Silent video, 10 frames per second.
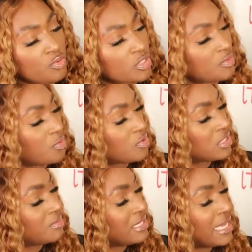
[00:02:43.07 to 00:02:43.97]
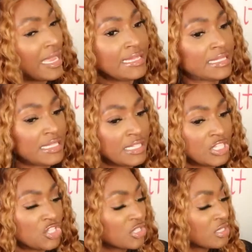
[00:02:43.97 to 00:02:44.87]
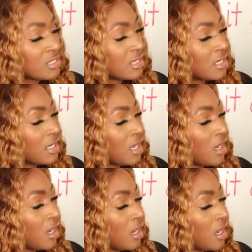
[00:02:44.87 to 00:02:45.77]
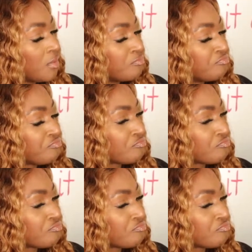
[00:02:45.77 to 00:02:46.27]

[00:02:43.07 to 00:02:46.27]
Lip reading: was supposed to be 18 inches. And